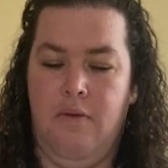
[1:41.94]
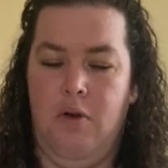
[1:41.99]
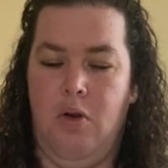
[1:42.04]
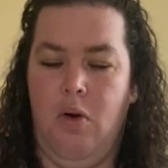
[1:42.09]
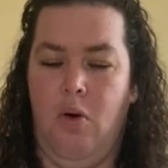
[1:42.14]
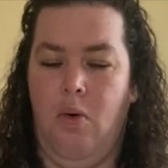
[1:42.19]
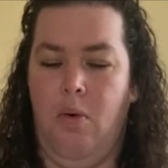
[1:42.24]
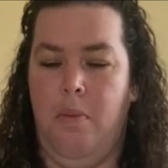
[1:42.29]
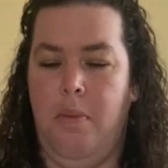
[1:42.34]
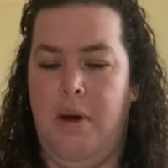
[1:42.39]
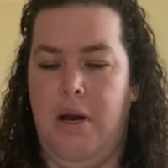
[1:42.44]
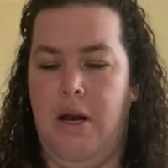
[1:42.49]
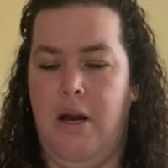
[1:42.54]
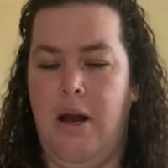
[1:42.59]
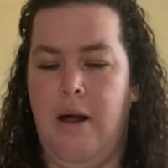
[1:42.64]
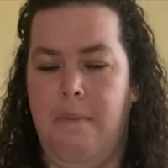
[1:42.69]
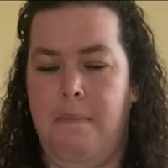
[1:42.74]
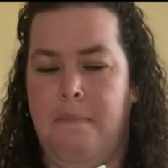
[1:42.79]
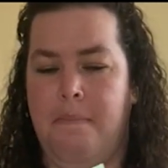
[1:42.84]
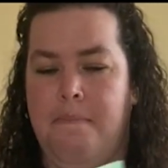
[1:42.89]
Open it
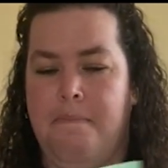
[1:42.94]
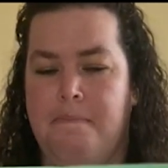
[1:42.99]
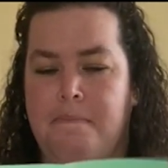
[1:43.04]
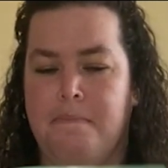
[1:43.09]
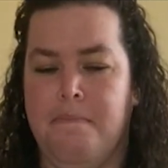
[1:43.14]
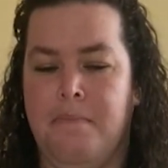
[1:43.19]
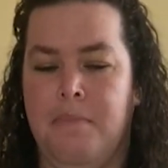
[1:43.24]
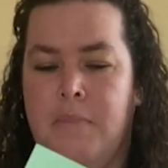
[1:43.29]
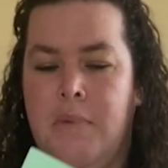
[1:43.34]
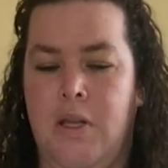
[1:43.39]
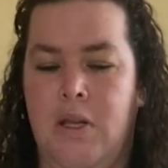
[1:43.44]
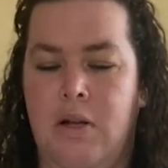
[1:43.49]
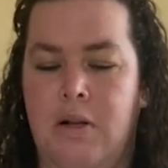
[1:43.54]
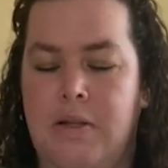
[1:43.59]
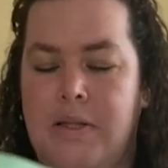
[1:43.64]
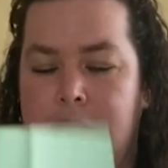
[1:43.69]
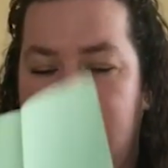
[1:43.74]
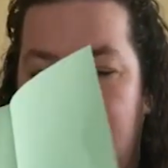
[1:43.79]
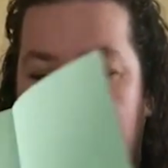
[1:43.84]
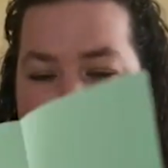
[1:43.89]
up. You'll
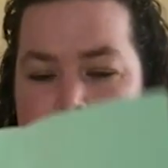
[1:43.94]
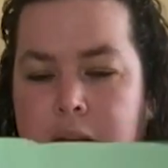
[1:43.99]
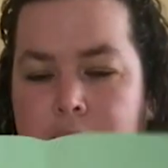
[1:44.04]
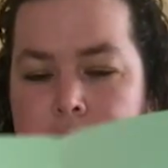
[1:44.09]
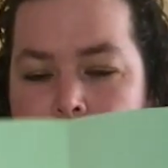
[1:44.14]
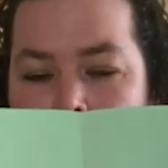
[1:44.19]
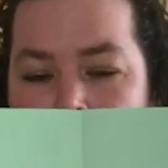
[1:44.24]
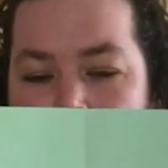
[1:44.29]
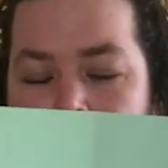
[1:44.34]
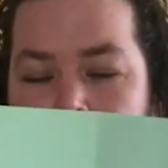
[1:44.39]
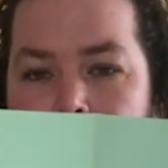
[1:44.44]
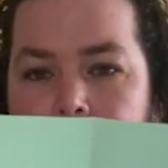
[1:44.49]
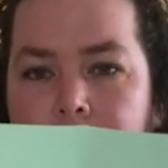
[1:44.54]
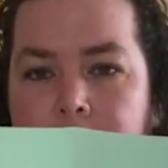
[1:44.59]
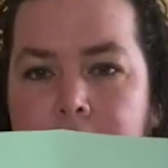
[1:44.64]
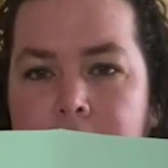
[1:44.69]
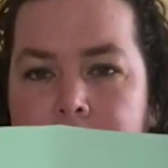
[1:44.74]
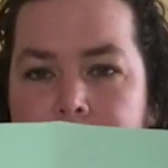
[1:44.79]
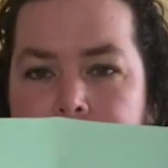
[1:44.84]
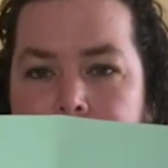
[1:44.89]
see that
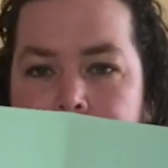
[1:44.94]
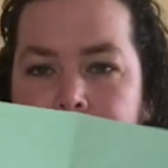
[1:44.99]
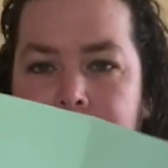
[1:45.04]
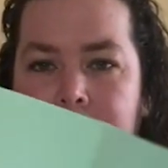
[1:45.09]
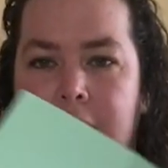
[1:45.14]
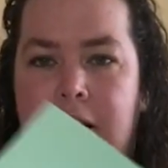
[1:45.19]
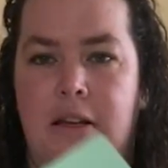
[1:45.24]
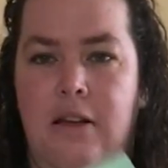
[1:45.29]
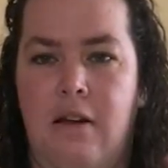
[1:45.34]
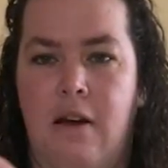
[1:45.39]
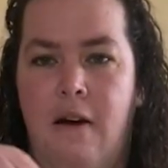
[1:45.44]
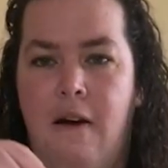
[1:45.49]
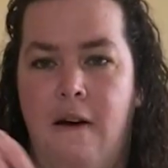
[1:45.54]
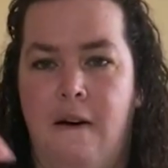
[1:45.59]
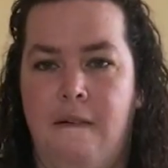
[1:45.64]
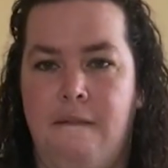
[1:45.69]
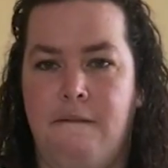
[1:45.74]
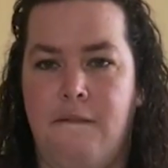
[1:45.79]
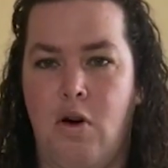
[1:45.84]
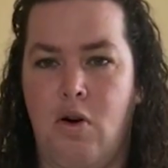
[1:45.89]
it's in
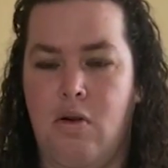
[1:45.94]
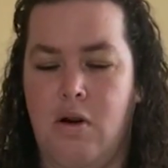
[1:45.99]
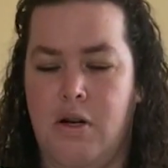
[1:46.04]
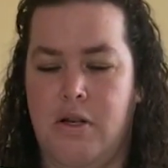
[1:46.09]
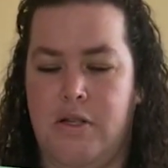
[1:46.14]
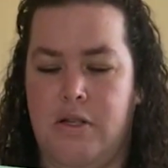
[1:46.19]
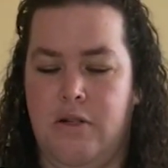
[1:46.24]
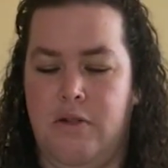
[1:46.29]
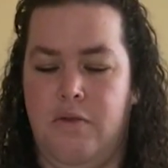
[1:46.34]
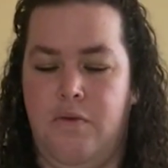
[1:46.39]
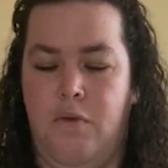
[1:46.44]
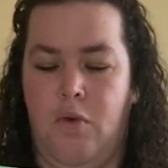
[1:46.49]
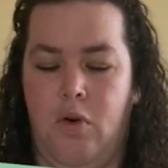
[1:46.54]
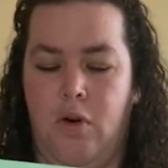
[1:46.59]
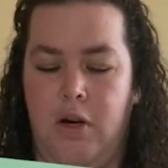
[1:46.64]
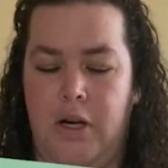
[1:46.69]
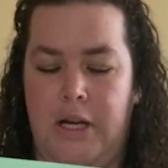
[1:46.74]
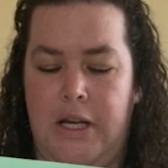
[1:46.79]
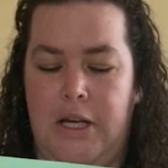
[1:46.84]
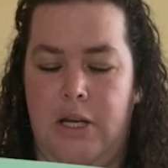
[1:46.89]
fours. There's
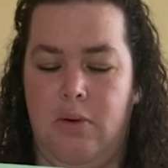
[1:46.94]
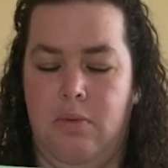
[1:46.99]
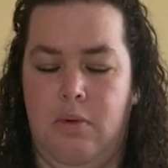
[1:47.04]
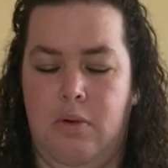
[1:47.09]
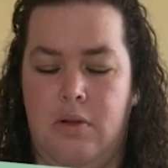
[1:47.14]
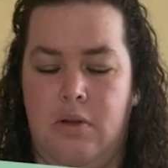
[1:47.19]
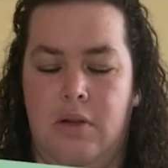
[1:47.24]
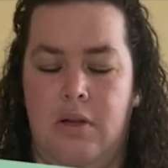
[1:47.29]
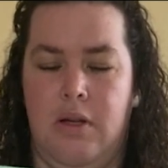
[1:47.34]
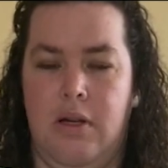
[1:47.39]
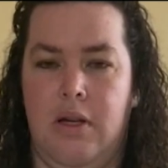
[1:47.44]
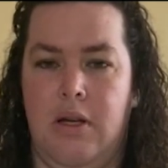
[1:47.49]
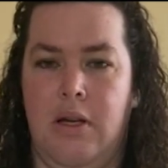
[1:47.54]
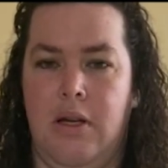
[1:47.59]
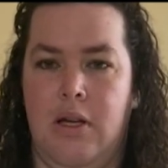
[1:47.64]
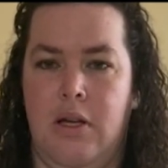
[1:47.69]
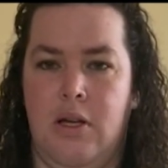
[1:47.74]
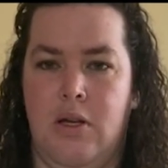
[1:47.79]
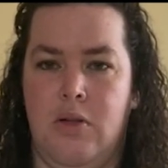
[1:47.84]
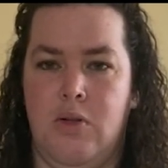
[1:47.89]
4 equal
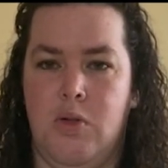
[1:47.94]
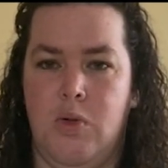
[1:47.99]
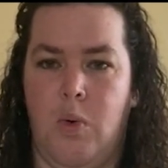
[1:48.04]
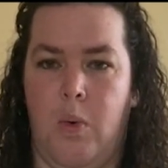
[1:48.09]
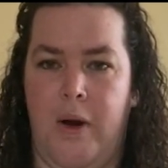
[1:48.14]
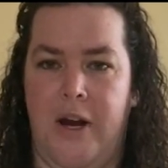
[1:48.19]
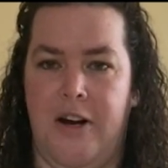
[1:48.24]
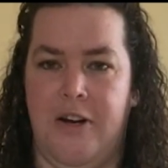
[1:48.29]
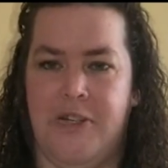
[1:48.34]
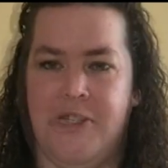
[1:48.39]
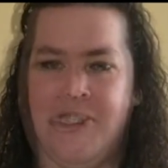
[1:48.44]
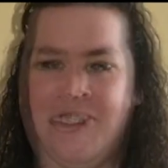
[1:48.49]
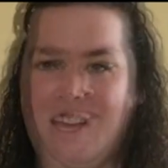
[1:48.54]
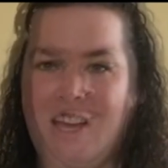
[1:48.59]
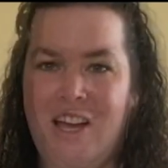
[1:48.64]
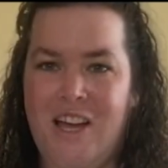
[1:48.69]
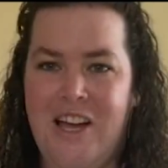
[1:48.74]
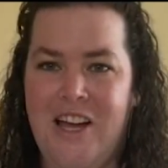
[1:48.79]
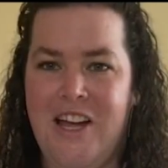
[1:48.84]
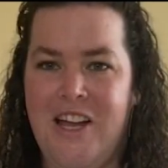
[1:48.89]
squares.
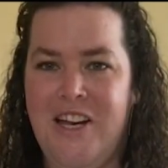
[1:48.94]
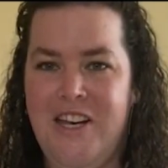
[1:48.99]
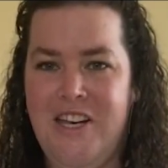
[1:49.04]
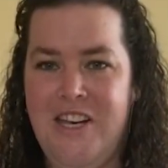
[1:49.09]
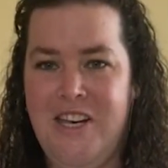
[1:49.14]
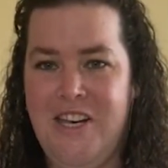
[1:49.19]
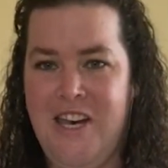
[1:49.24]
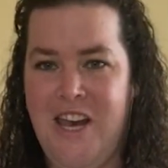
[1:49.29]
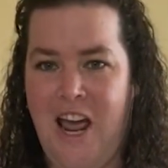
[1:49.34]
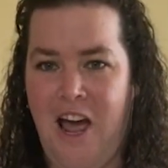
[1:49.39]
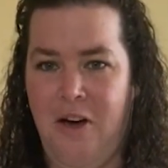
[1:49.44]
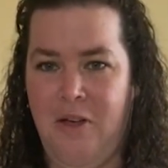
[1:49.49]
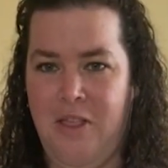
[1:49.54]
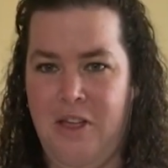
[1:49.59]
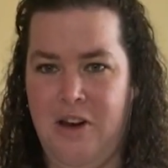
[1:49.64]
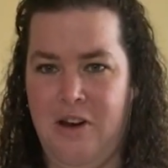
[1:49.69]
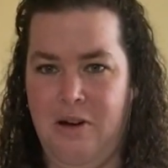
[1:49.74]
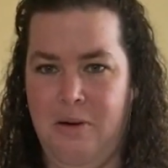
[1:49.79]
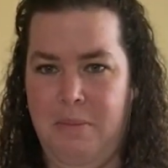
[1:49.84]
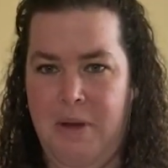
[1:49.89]
Now
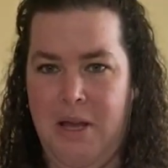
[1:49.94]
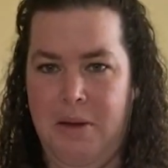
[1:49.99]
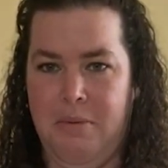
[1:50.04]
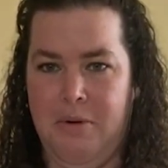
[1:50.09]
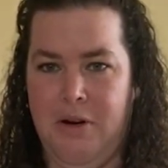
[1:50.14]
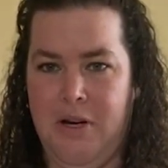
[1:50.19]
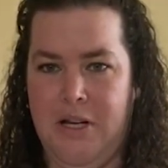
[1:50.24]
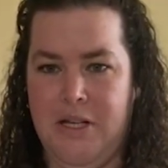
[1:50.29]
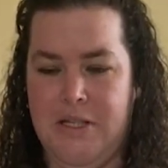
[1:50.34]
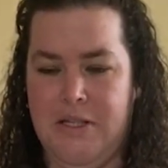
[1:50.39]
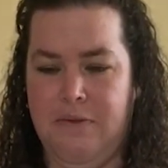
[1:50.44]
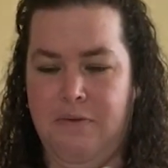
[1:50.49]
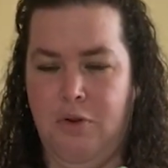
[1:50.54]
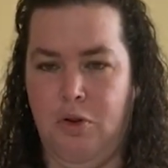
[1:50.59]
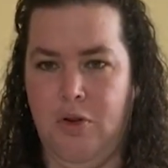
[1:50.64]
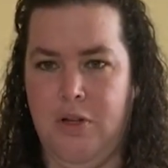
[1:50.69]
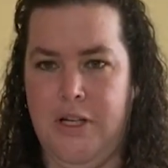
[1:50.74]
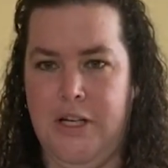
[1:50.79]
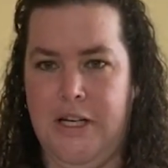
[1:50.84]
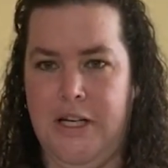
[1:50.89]
that our paper is
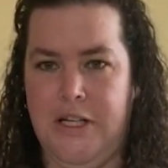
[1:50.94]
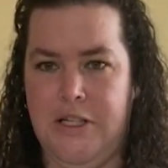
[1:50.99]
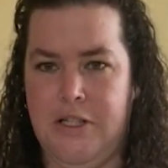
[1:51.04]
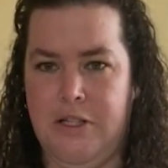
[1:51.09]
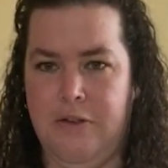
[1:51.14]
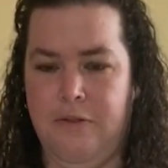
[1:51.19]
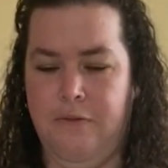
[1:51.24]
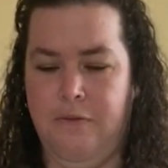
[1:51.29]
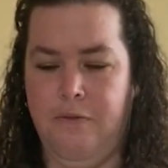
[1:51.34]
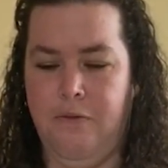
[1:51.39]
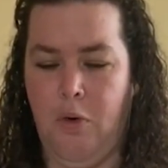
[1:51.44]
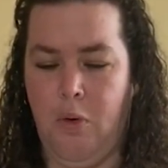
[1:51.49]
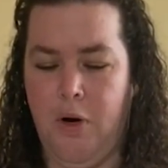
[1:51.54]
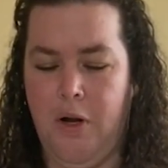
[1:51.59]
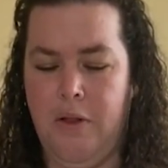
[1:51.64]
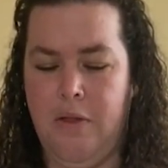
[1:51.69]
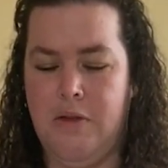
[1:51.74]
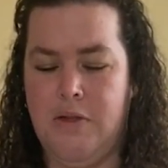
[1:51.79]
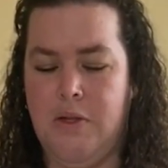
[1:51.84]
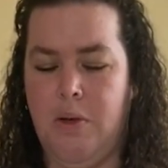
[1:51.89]
folded into
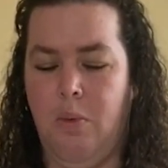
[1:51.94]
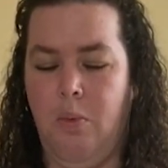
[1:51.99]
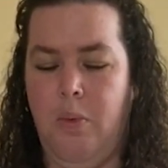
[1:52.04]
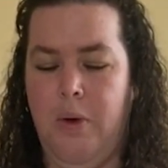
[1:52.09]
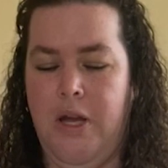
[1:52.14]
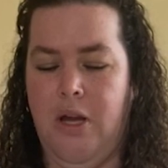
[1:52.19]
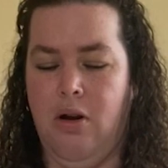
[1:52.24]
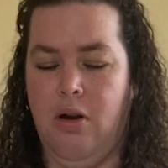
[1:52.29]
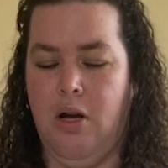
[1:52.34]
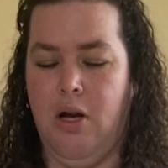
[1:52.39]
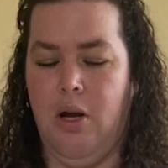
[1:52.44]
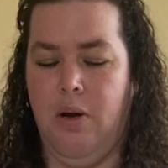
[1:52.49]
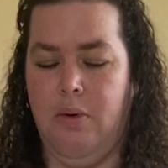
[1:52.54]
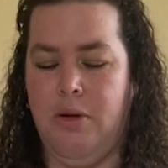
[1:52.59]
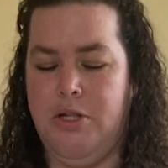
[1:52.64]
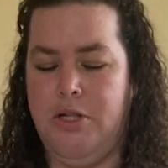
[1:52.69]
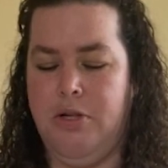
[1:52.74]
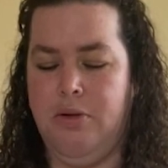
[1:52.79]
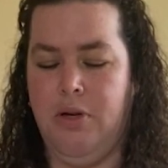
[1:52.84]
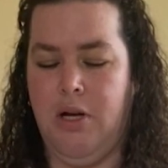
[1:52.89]
fourths, we are
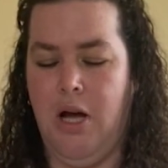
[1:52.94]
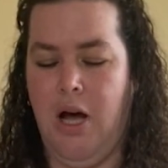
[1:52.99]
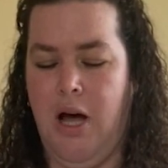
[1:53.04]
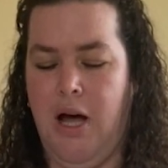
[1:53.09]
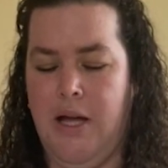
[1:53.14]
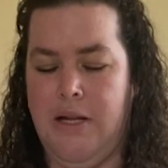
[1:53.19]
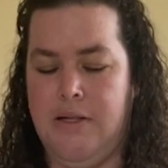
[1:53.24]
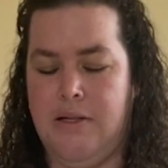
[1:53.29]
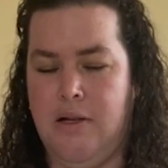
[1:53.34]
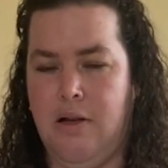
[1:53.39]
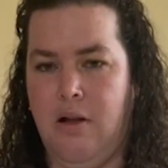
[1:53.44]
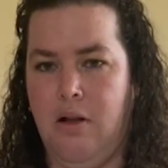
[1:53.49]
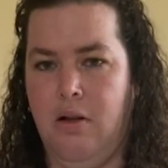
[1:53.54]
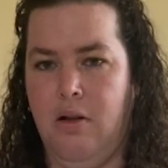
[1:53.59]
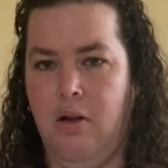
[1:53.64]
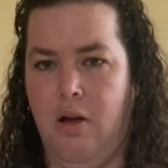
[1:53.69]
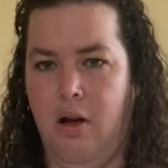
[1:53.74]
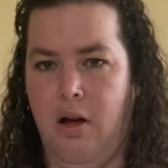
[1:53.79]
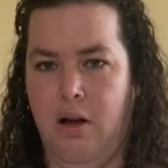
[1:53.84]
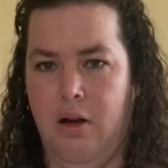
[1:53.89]
going to cut
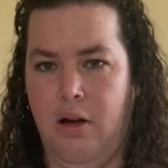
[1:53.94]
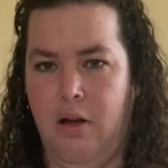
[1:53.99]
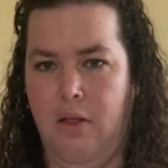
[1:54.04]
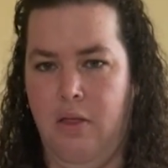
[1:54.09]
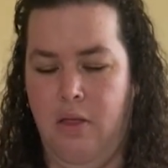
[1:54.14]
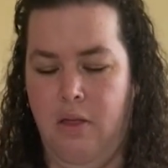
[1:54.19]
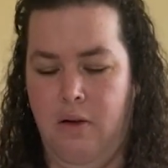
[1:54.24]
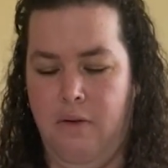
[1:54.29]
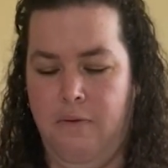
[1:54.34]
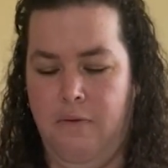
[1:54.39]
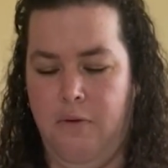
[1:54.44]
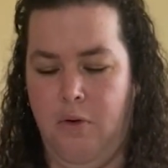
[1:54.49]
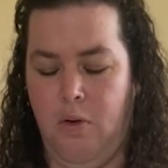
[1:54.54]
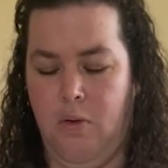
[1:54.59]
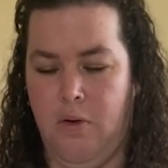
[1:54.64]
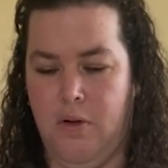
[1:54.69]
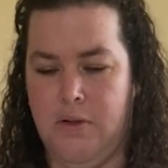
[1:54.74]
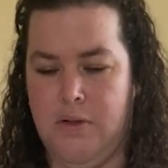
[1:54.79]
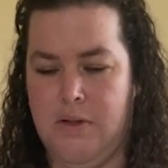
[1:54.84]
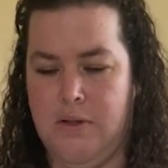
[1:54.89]
along the
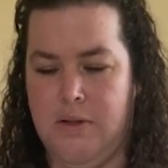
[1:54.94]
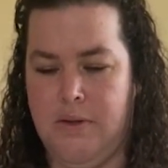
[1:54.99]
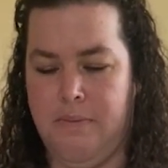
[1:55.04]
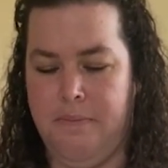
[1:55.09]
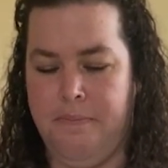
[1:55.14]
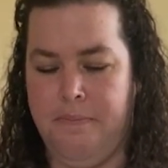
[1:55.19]
folds.